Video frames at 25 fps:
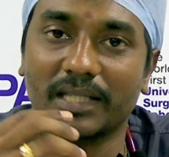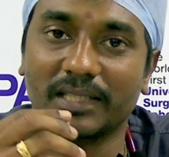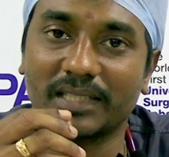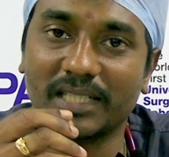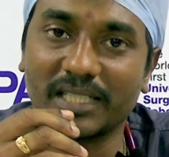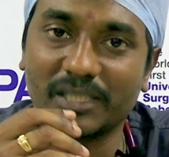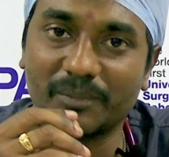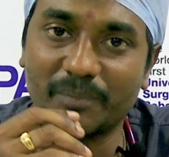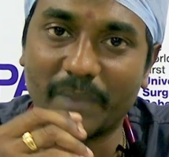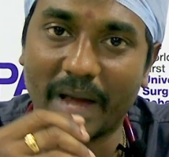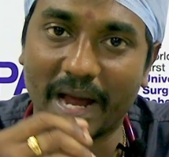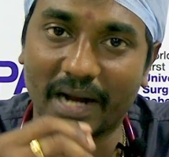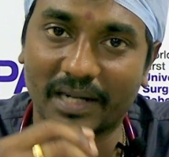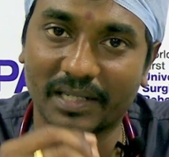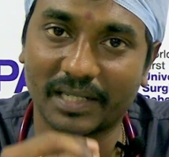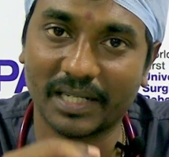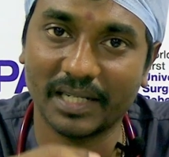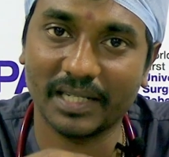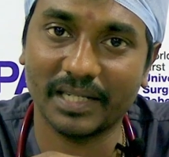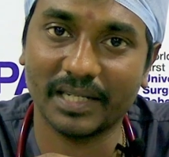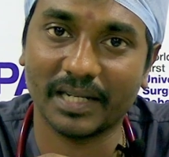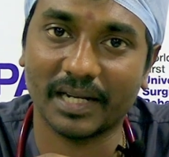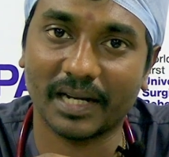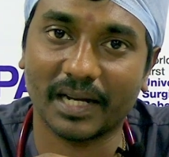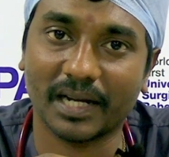this
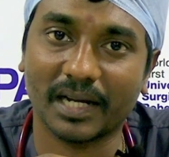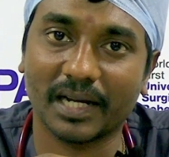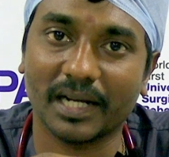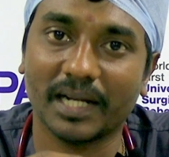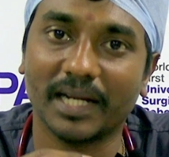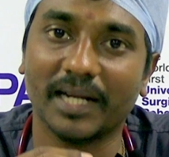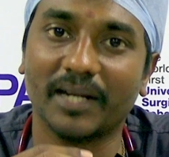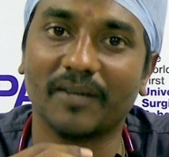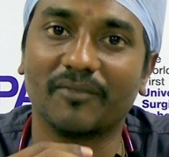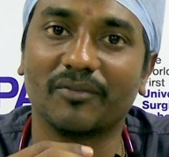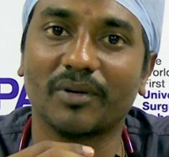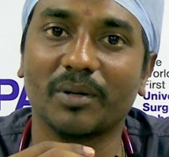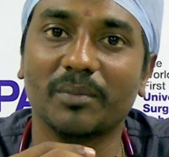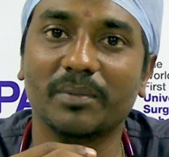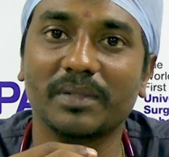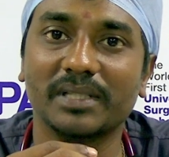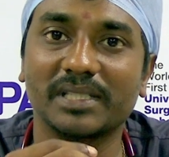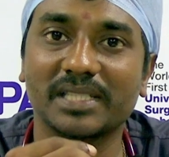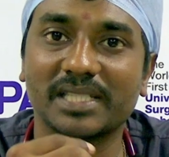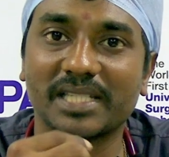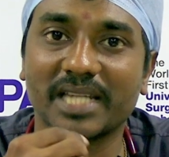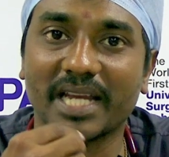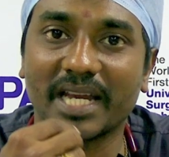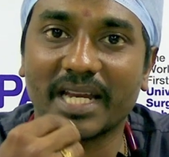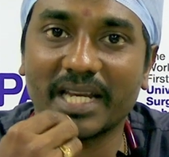bacteria, it will be
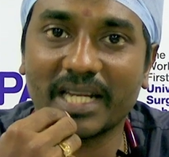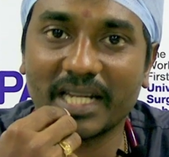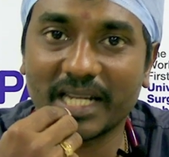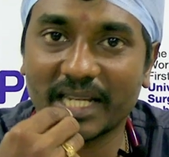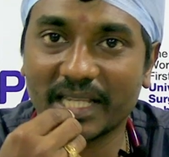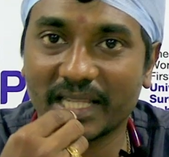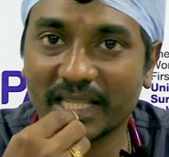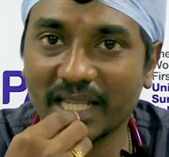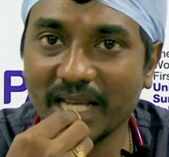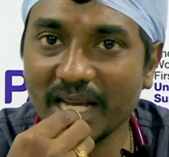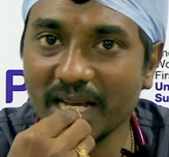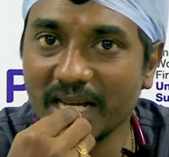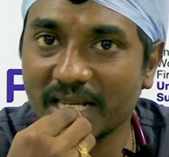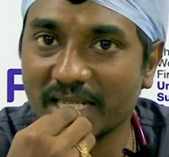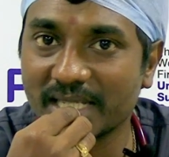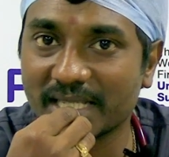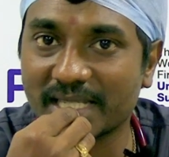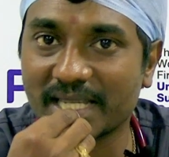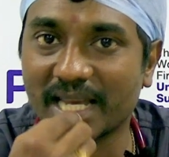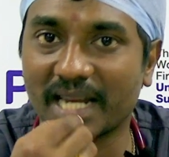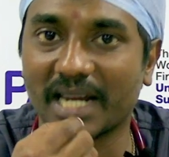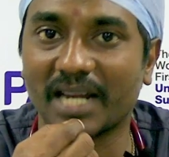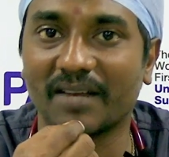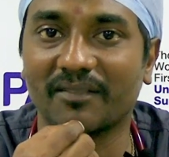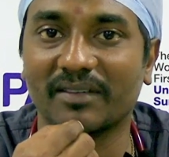staying in the
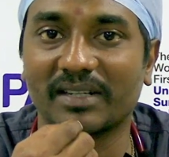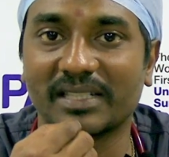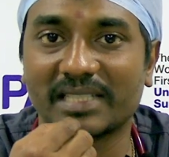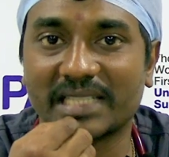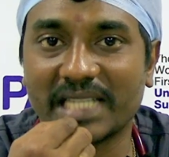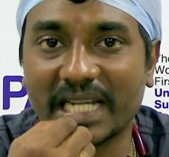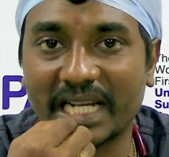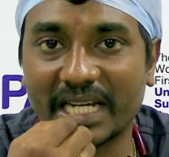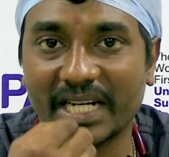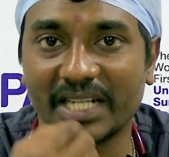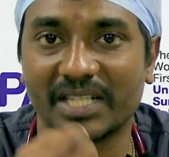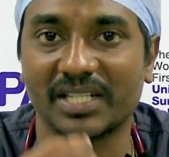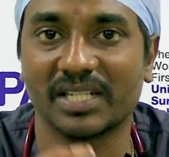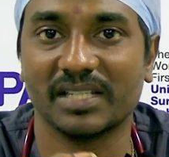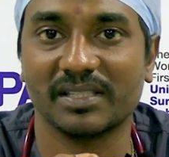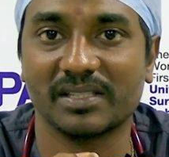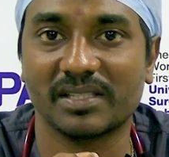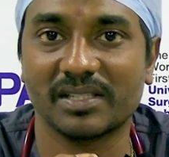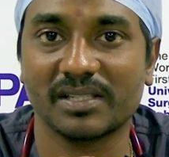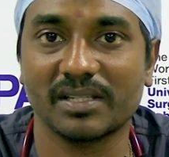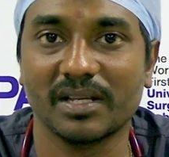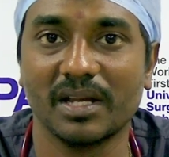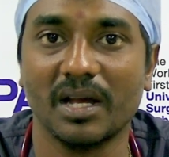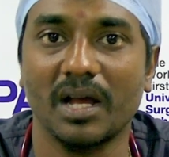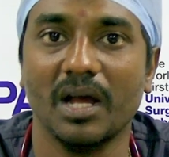saliva
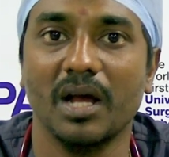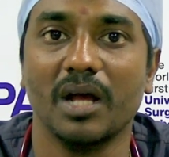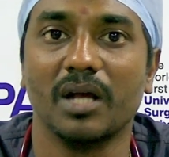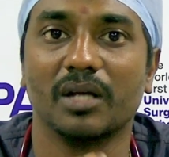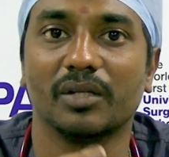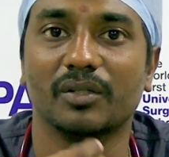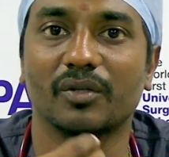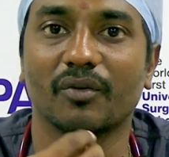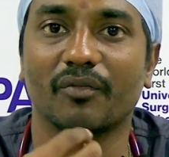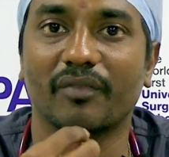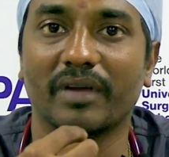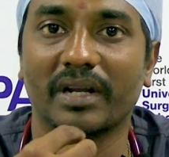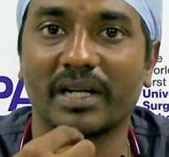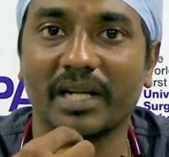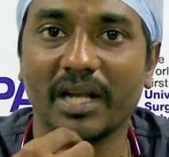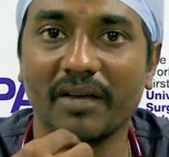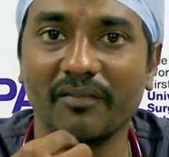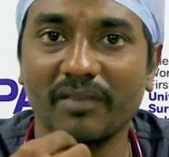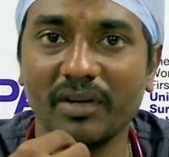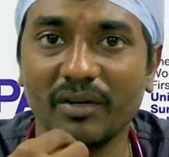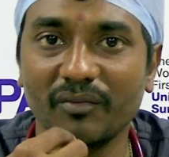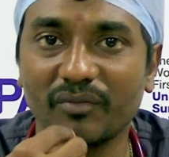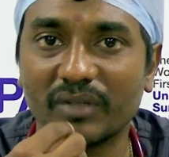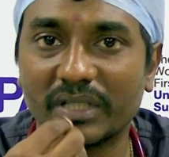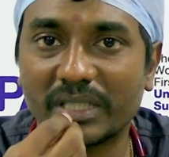secretions. So
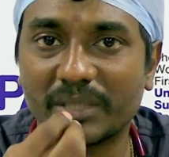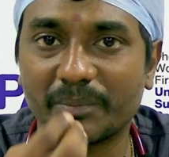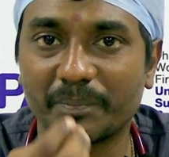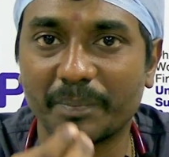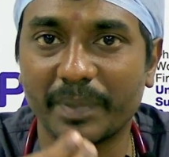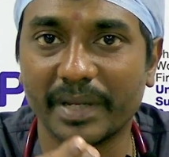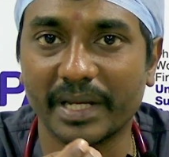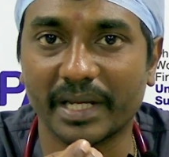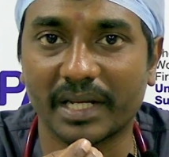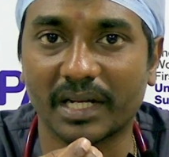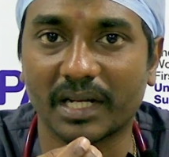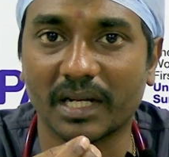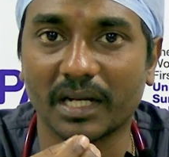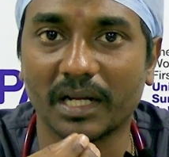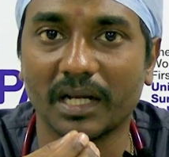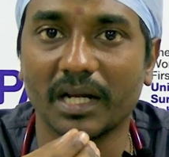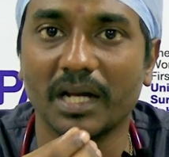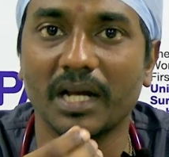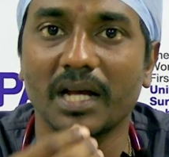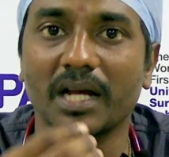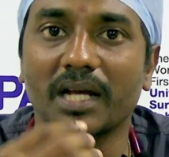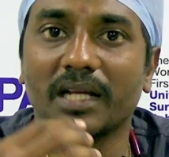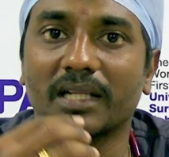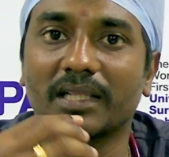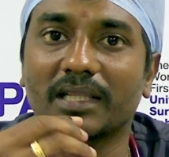whenever we speak,
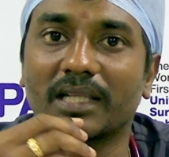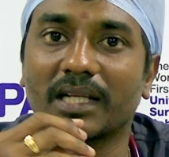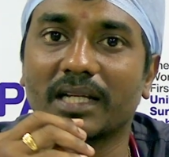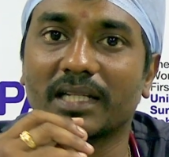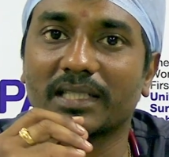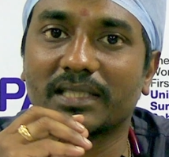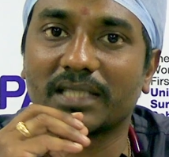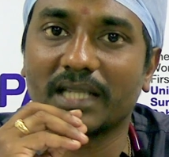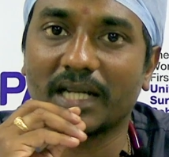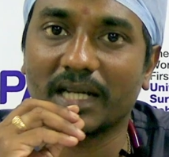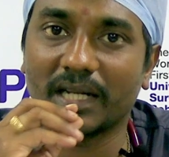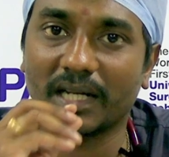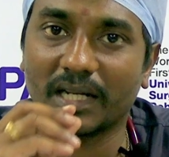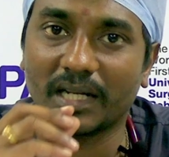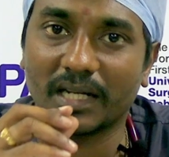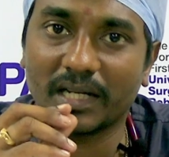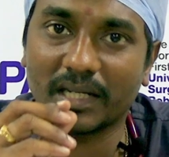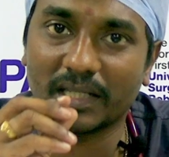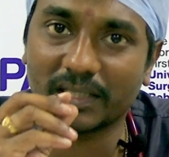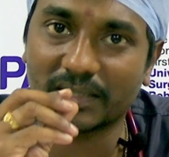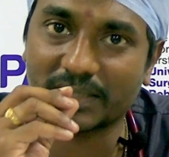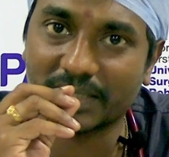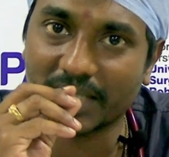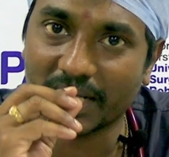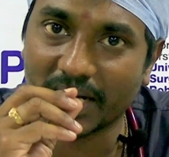the
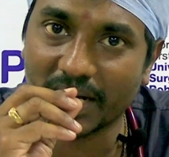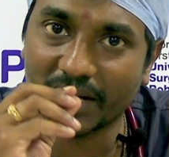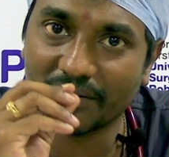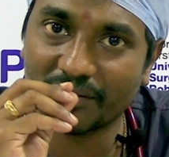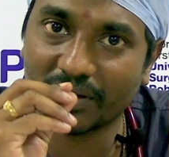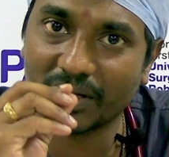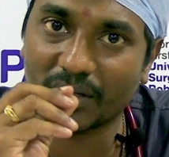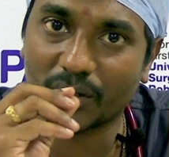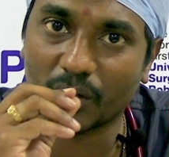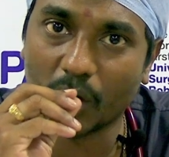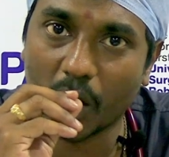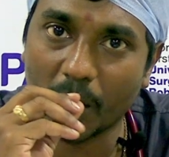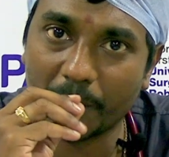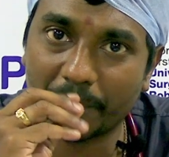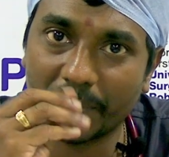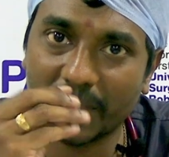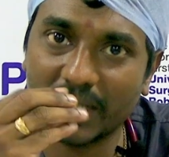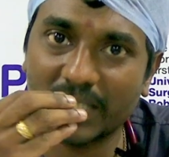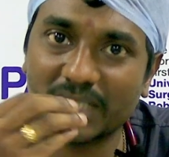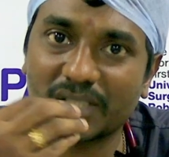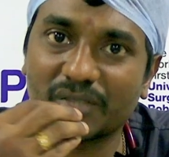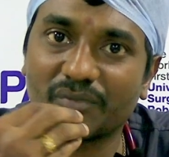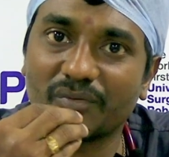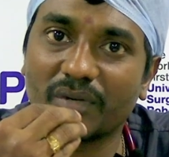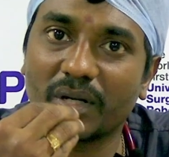saliva
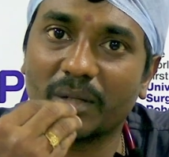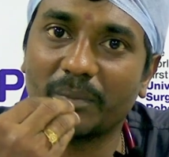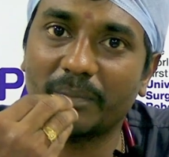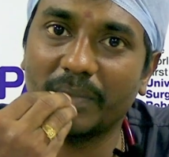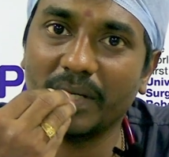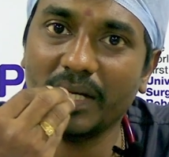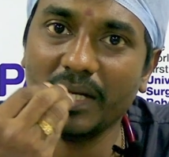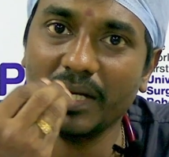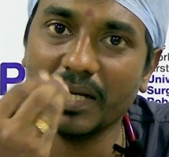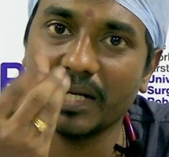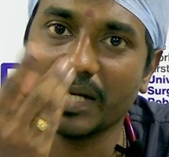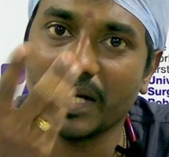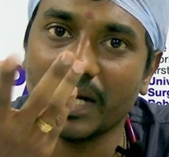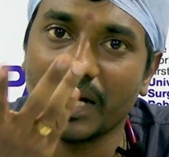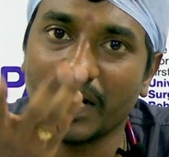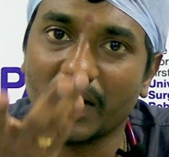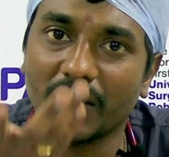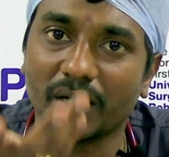droplets will be